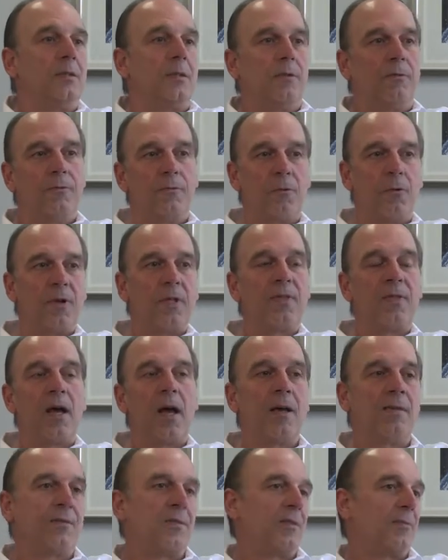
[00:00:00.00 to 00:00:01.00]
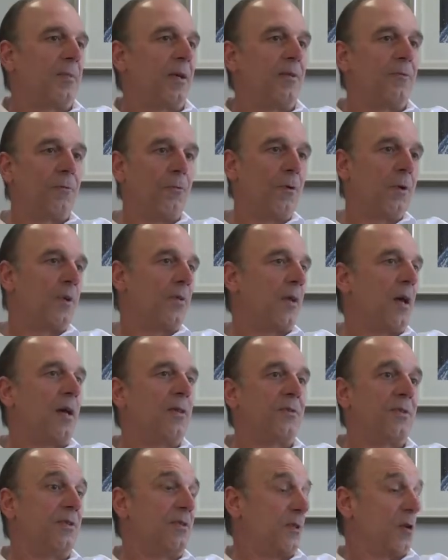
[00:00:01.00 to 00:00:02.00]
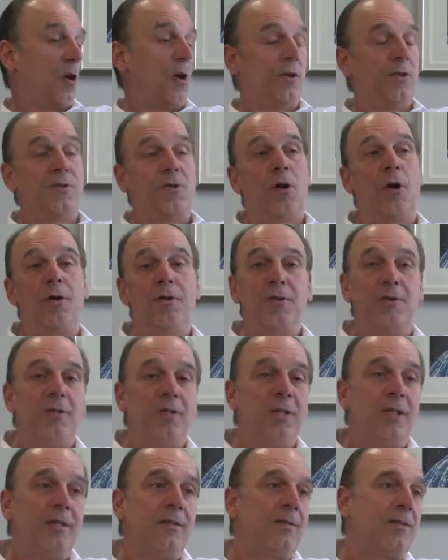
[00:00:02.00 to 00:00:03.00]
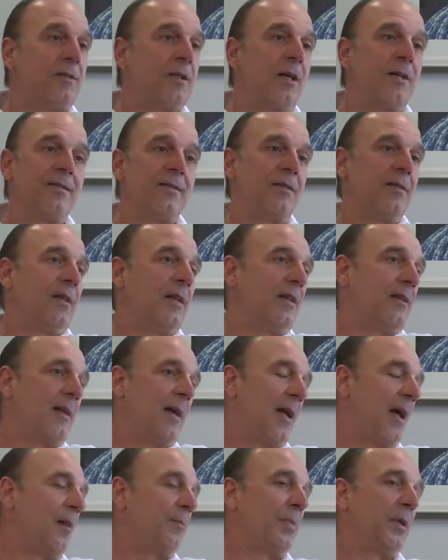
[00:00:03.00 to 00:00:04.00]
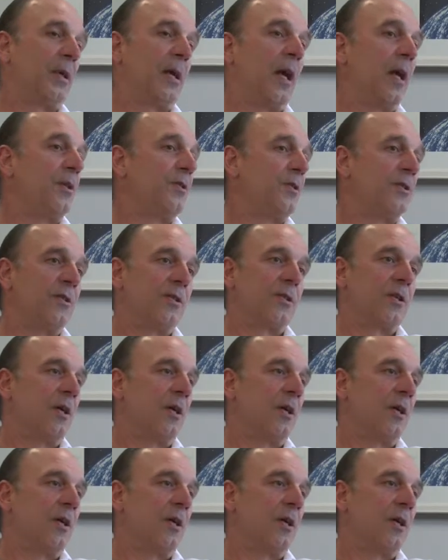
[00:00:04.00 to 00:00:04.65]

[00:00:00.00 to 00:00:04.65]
You know, 40 thousandths by 40 thousandths is all you need to isolate that application.